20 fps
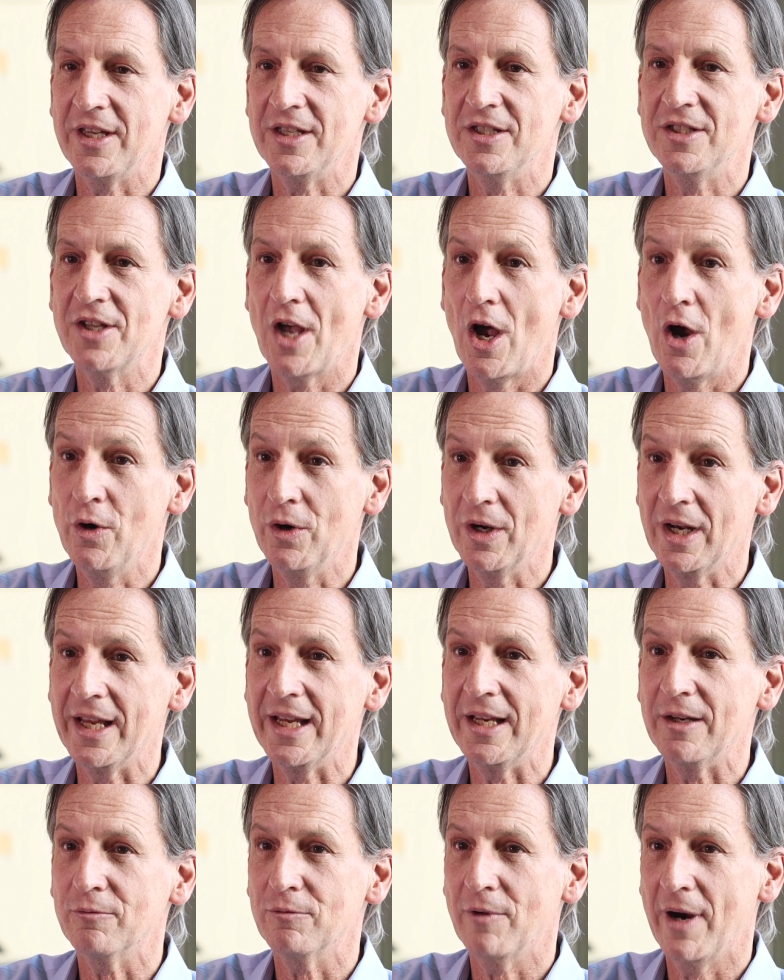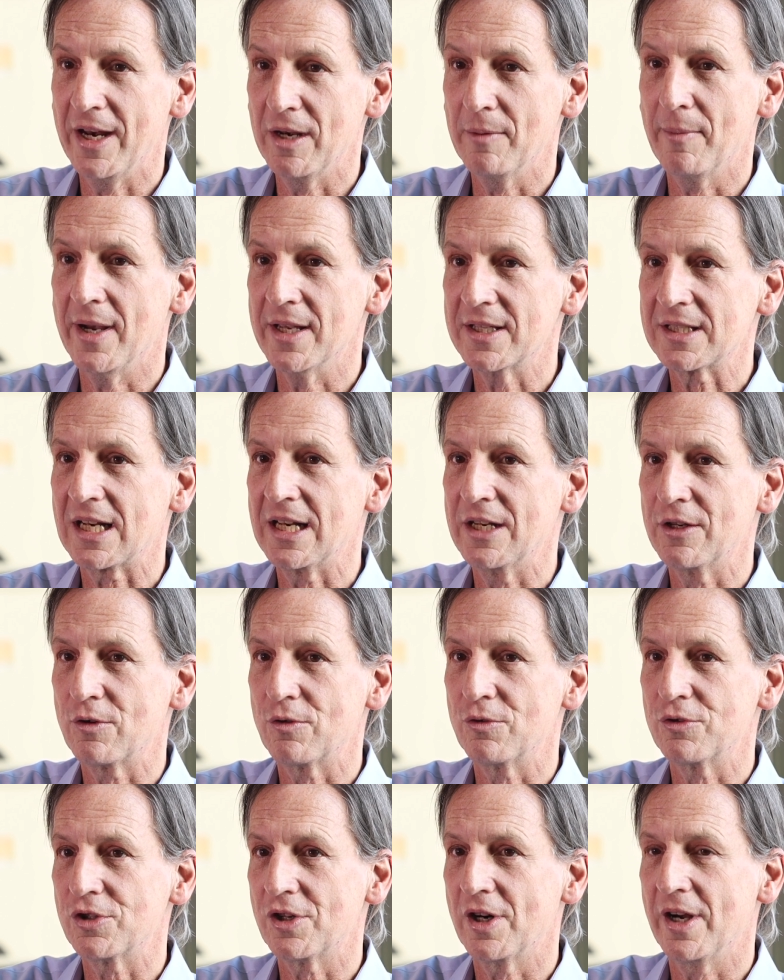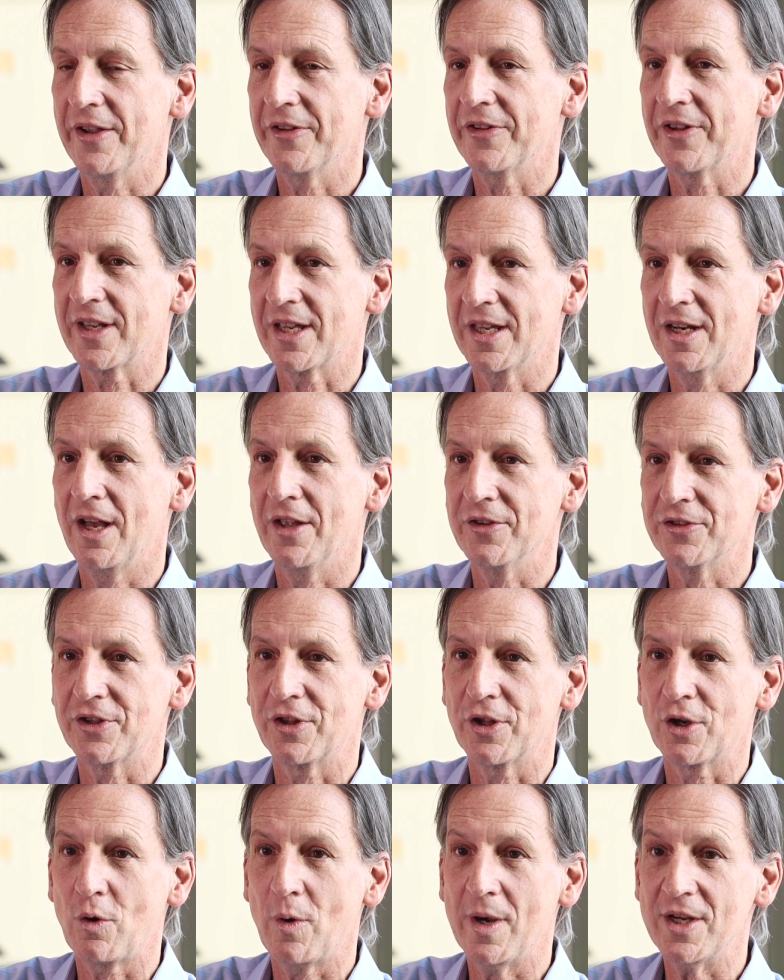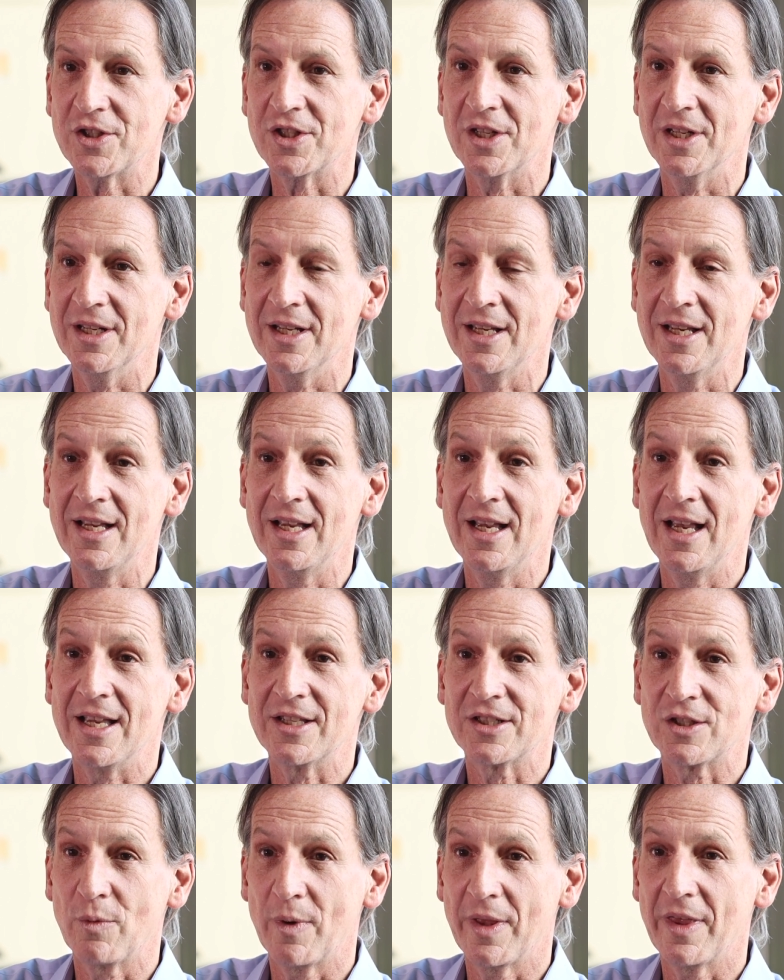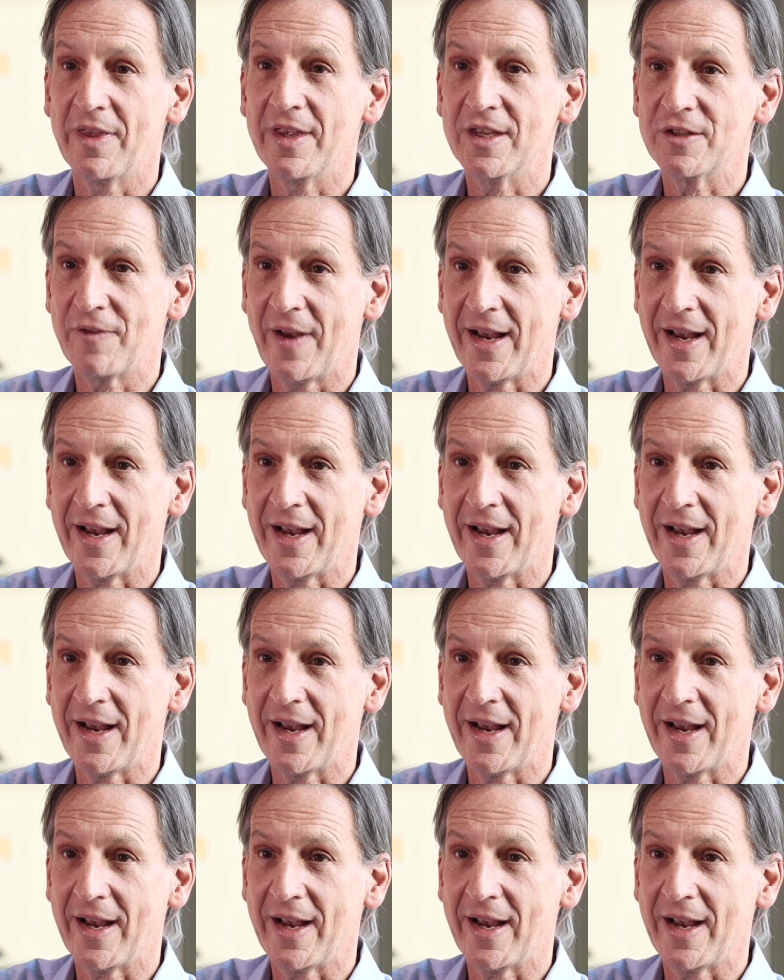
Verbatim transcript: It's only randomised clinical trials that can answer the question as to whether this